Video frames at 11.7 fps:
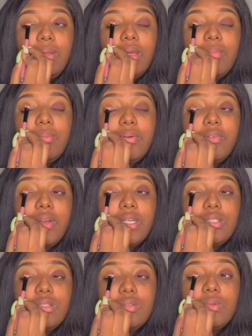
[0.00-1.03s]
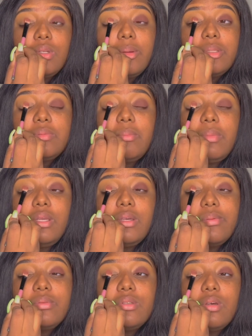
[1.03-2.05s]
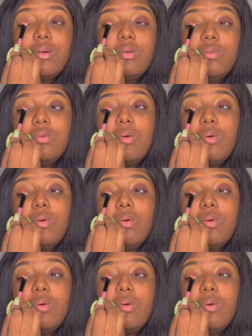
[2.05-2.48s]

I'm a perfectionist when it comes to my makeup, so